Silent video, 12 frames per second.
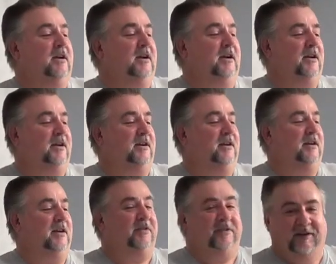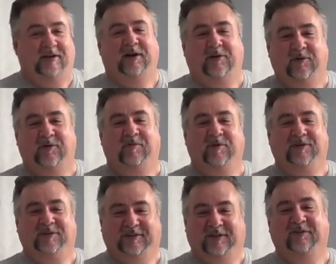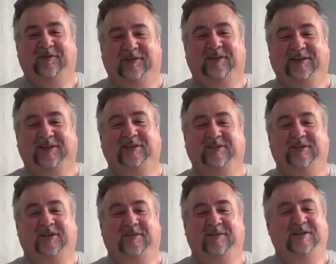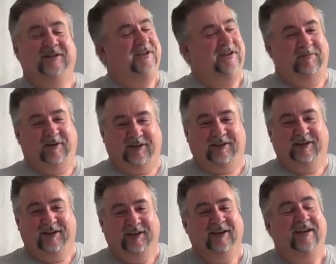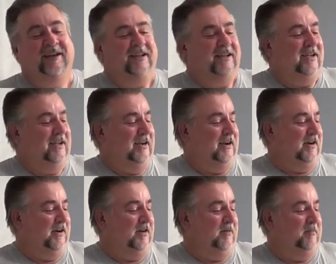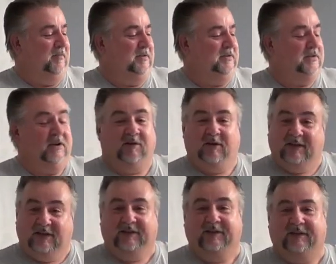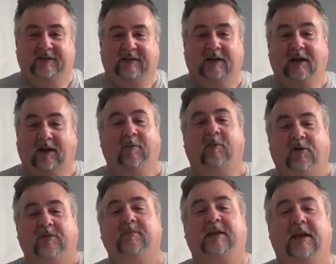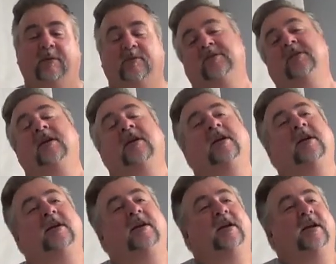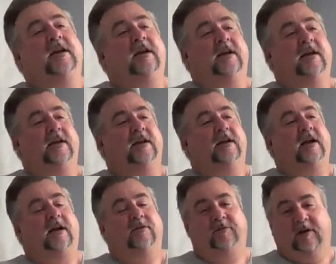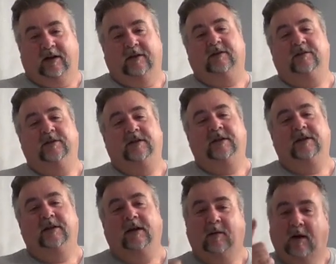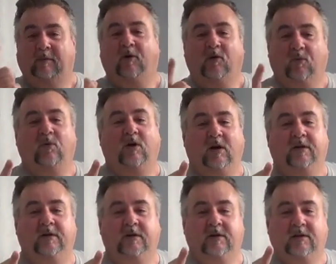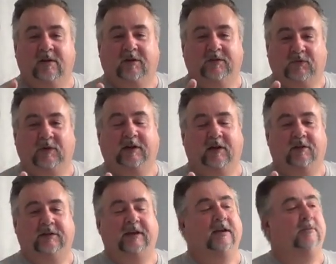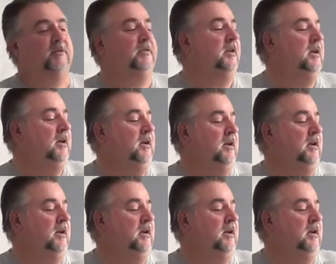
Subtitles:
I think I will purchase everything they sell. I'm not kidding. So I bought some cameras, and ironically, I bought one of the $20 cameras